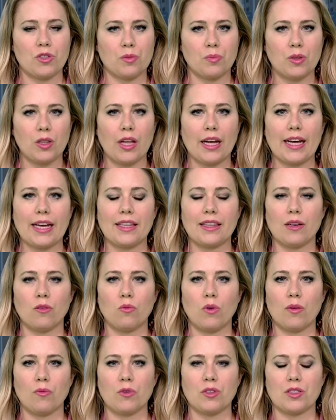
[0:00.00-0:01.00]
was a play,
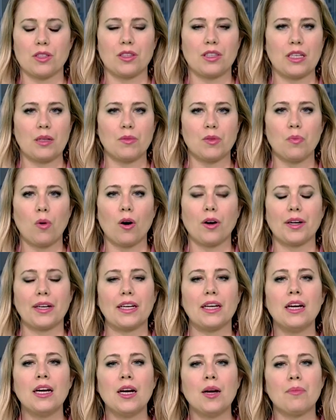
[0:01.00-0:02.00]
that one was a themed
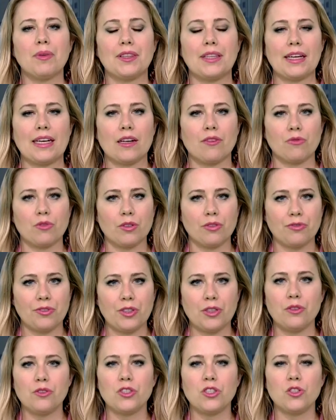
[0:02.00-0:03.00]
party, but they have
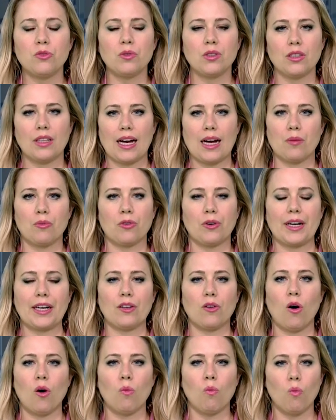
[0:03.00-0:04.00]
refused to
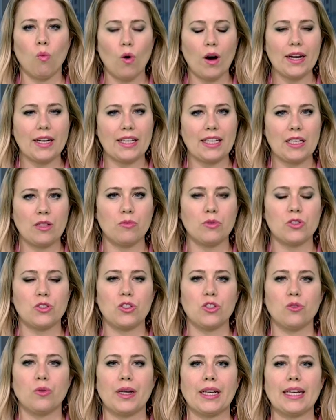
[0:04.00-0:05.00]
elaborate on what he
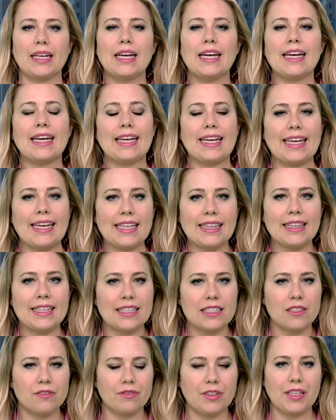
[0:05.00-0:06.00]
was doing in
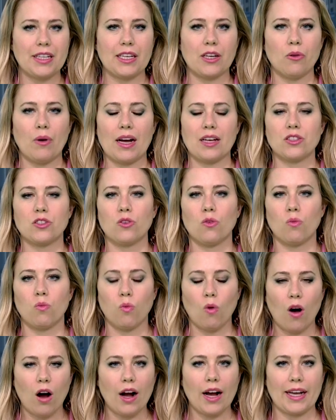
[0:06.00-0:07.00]
this video as to
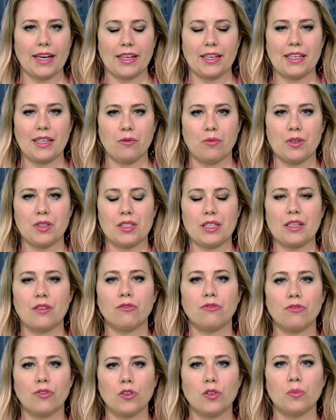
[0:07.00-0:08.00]
why he was
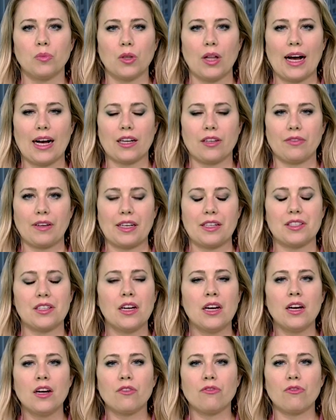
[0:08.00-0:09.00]
in full
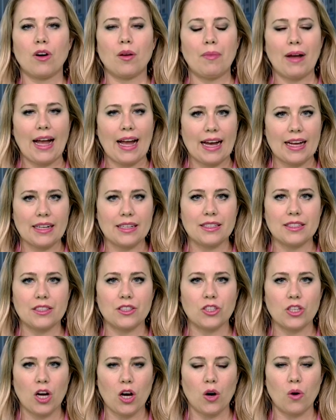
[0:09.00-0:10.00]
blackface from head
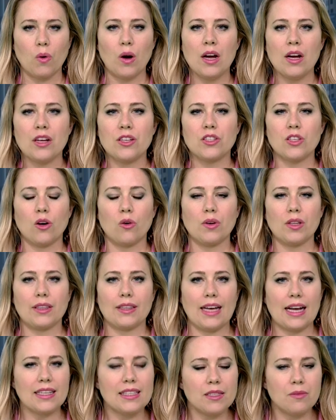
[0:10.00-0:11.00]
to toe. So
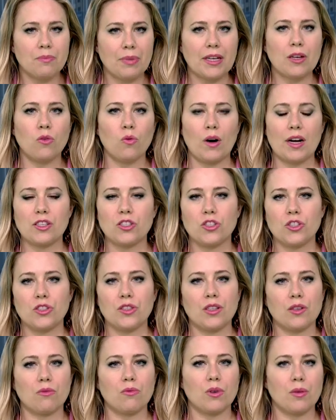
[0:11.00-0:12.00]
that's a big
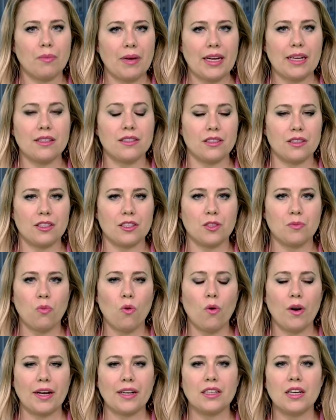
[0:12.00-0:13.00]
question that remains at this
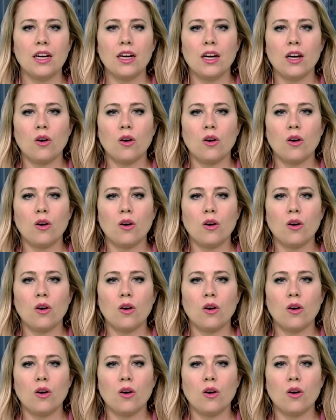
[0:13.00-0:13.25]
point.